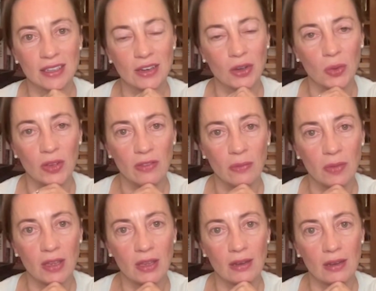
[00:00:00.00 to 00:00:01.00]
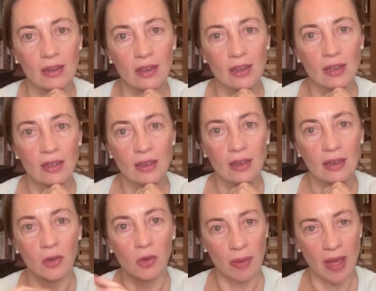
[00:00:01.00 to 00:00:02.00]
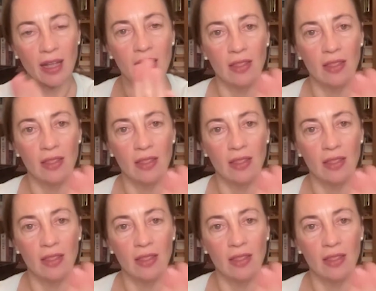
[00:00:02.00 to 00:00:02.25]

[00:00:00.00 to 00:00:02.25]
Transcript: We've been Quebec